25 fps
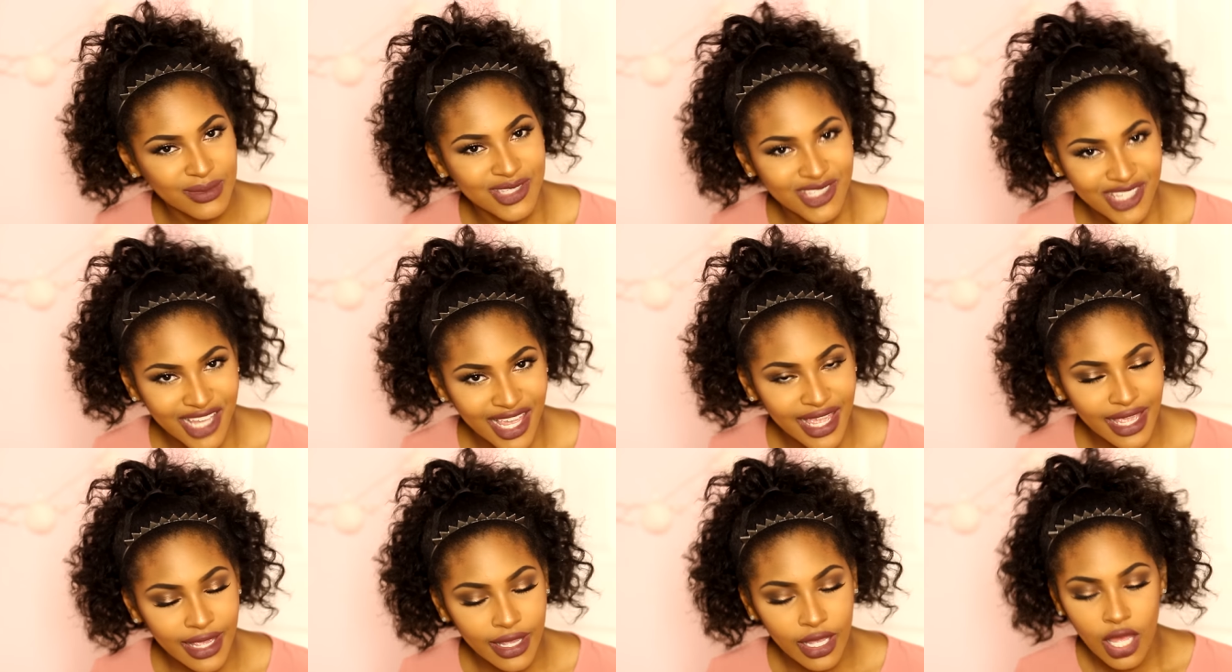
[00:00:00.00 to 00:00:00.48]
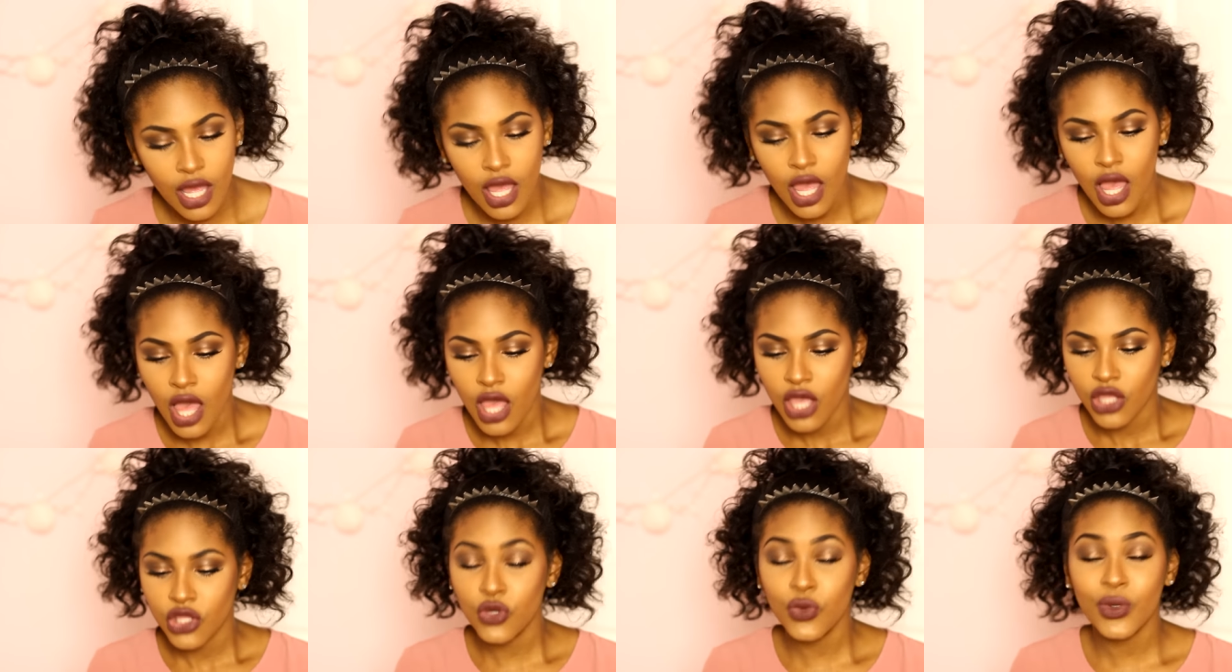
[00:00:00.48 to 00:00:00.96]
I'm saying?
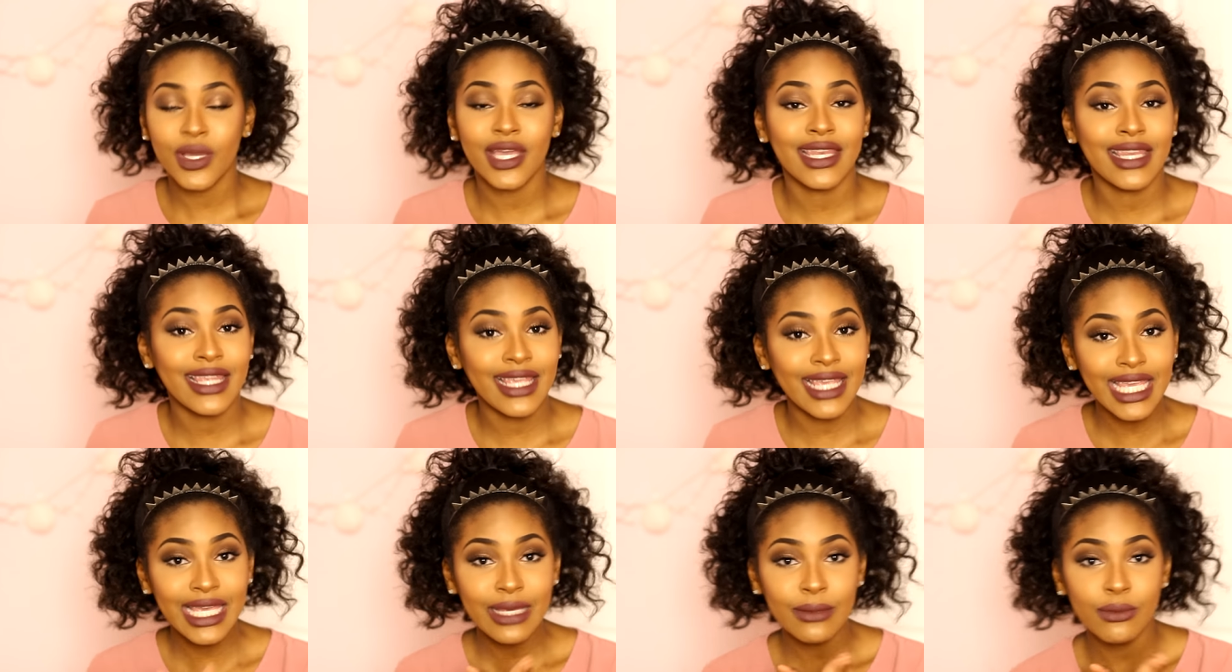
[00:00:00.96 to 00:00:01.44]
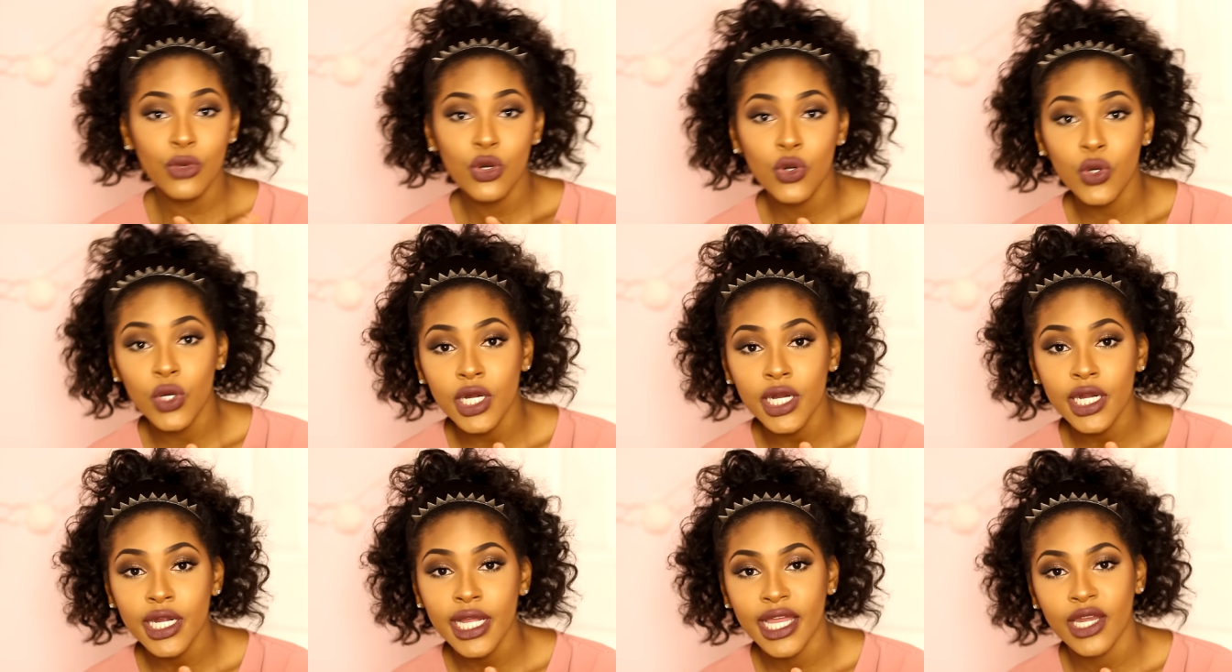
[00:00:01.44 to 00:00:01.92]
You can eat
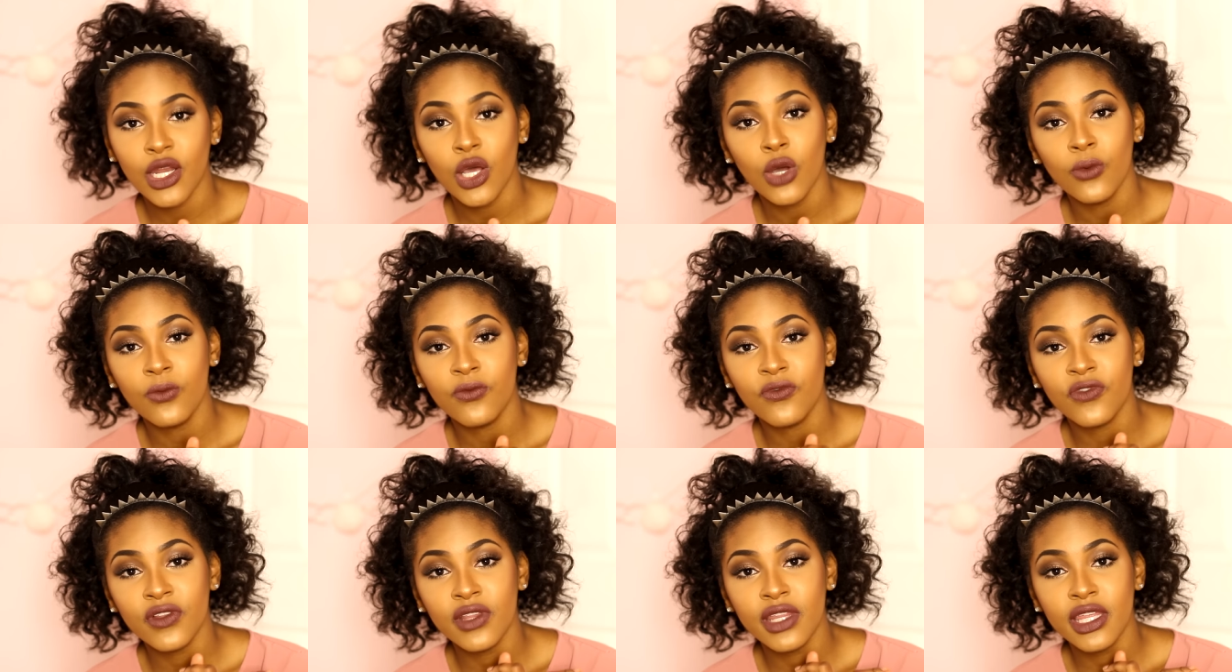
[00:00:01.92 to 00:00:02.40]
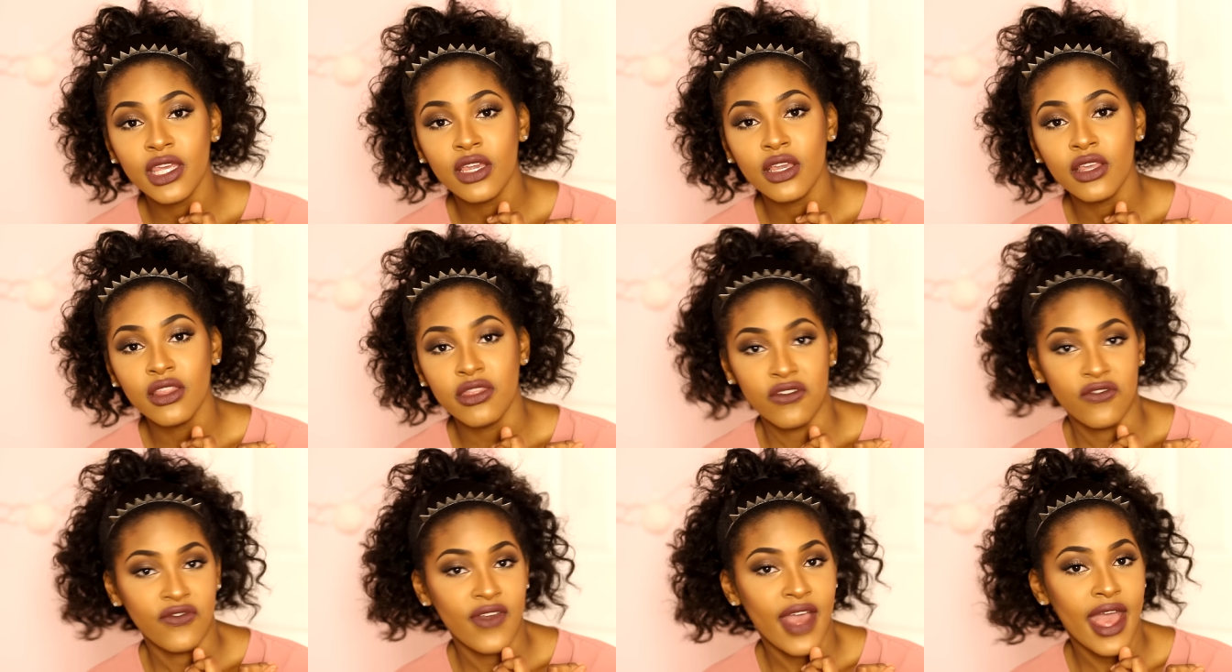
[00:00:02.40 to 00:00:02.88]
more and
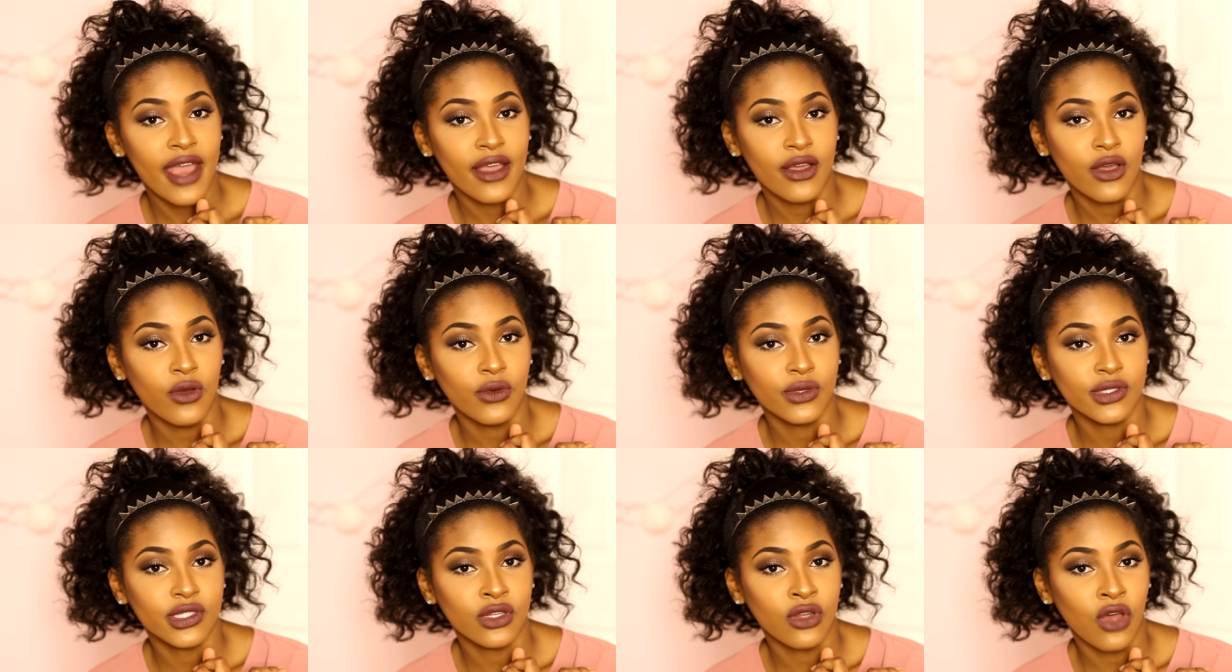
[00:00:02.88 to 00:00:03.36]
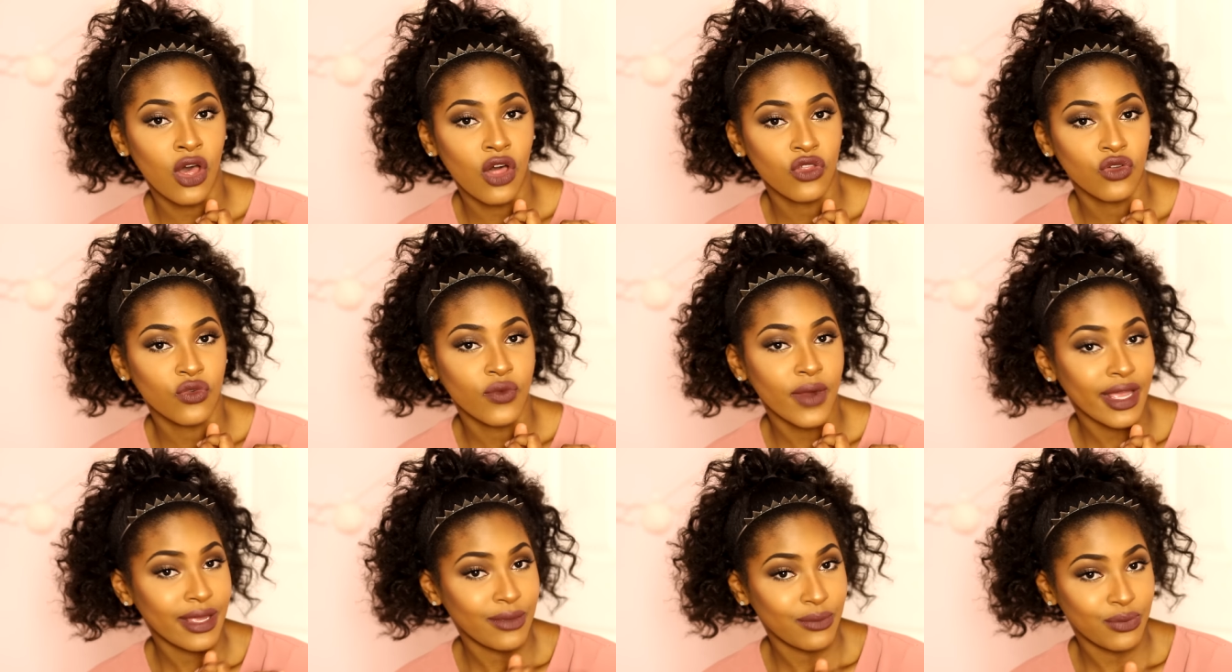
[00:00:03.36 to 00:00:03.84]
hopefully the fat goes in all
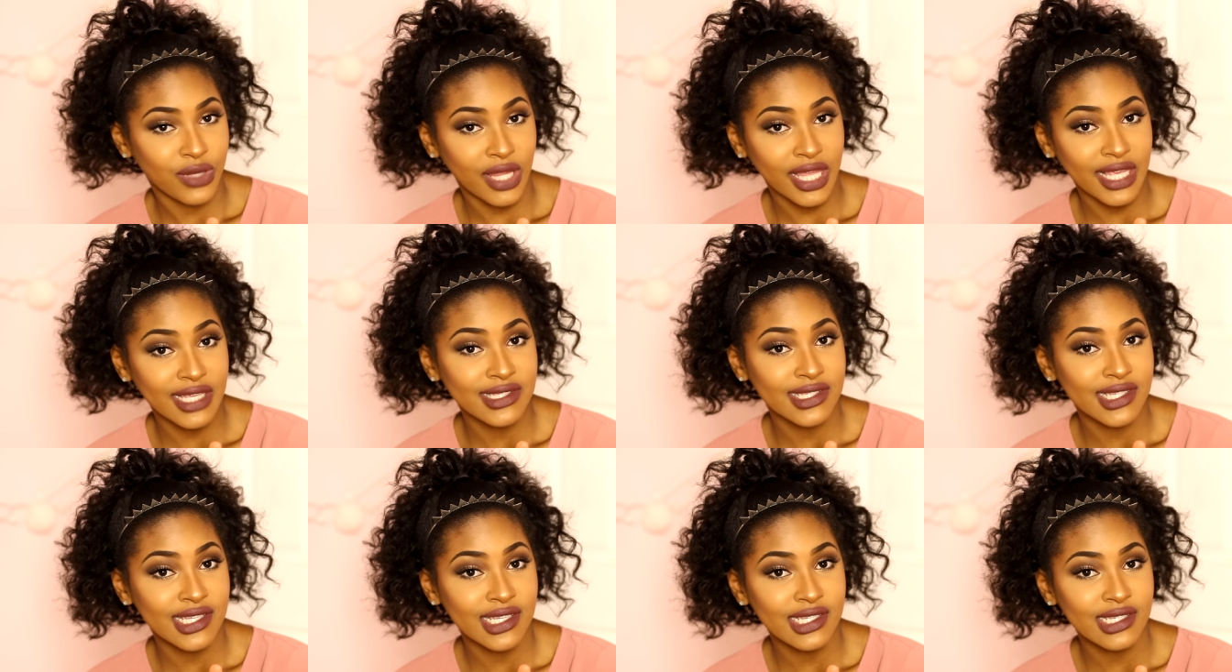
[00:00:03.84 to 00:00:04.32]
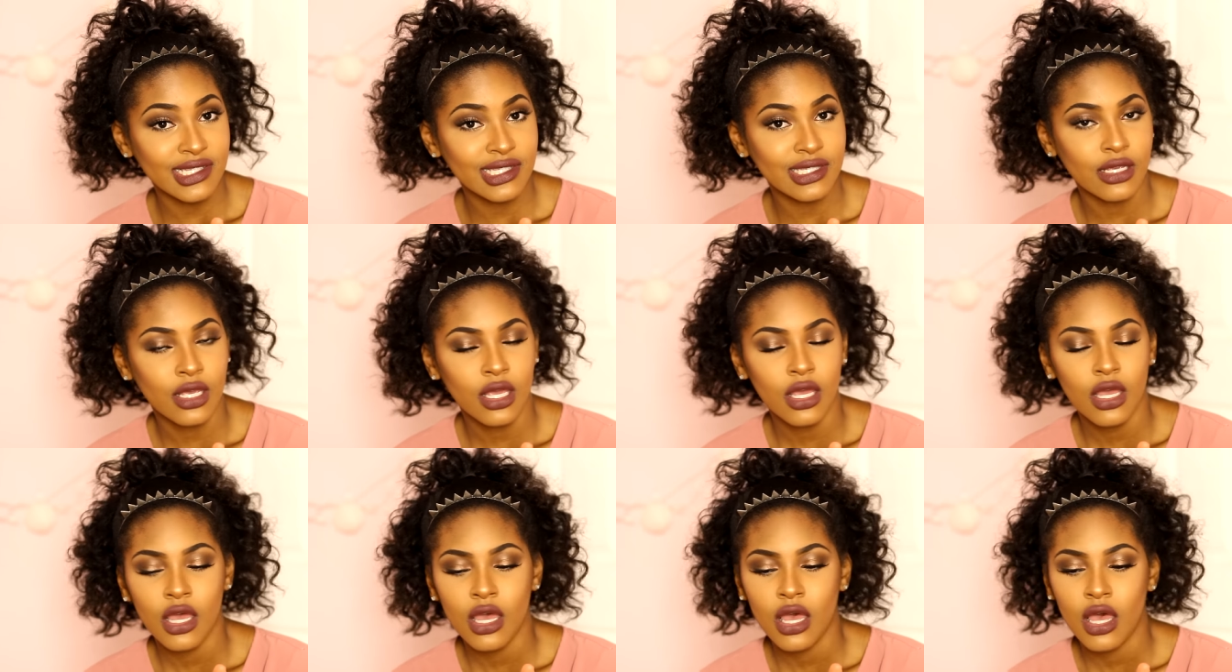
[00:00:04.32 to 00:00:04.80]
the right places,